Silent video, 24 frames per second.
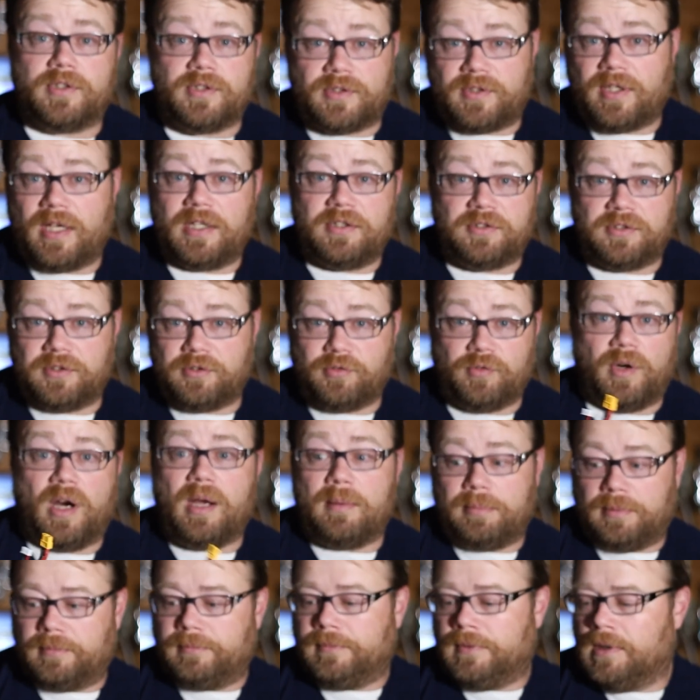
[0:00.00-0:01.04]
just actually
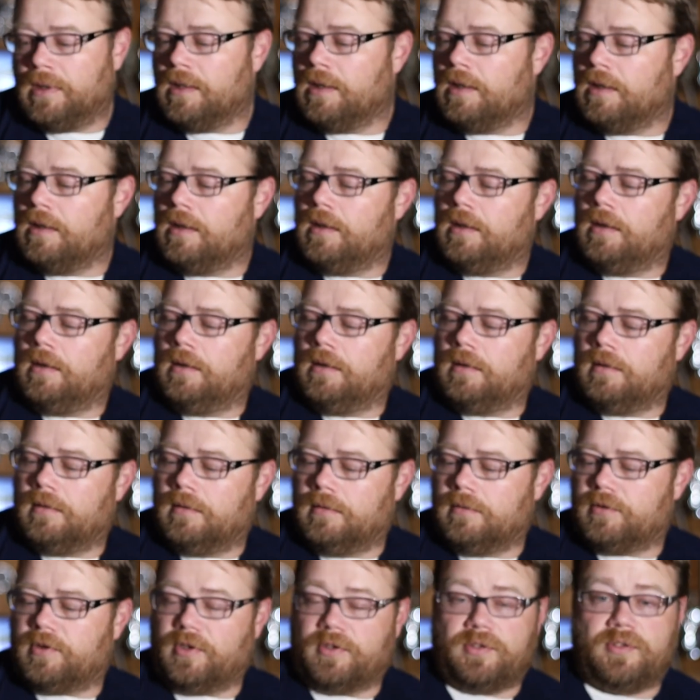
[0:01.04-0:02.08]
drop,
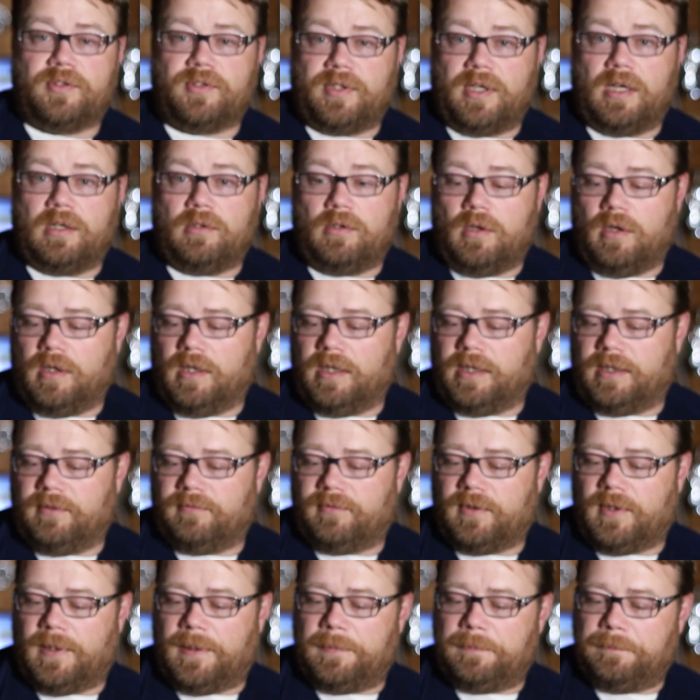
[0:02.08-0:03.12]
just to see how long I can
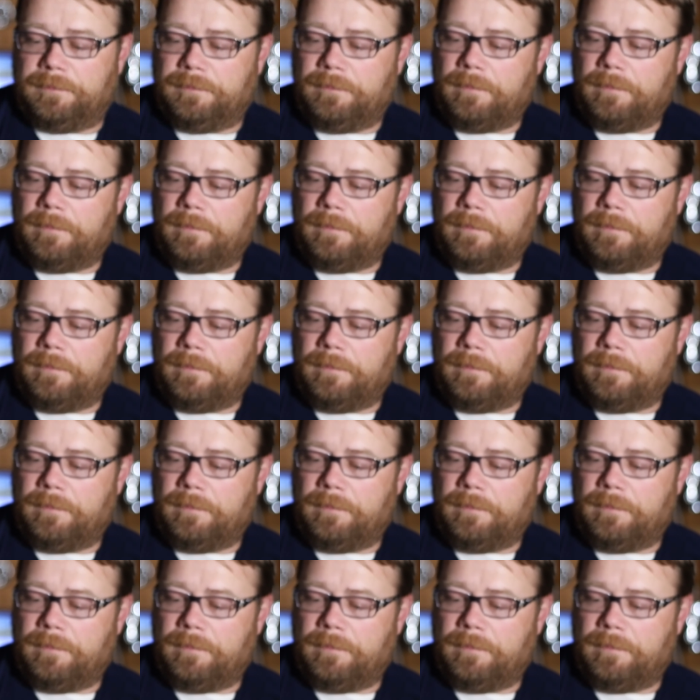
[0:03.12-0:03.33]
fly.